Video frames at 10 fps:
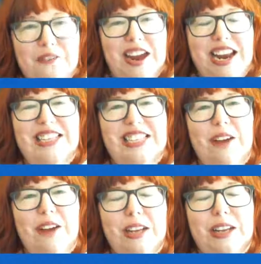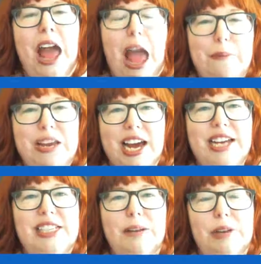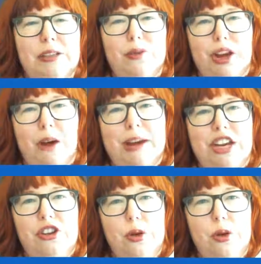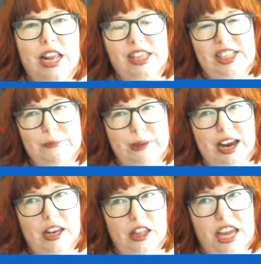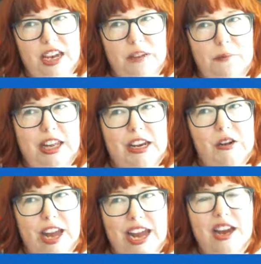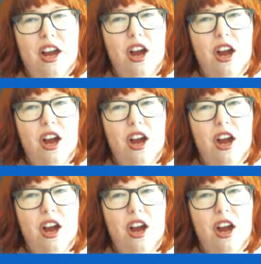it. It's definitely, and because sometimes with combat you do kind of sit back and think and be like, okay,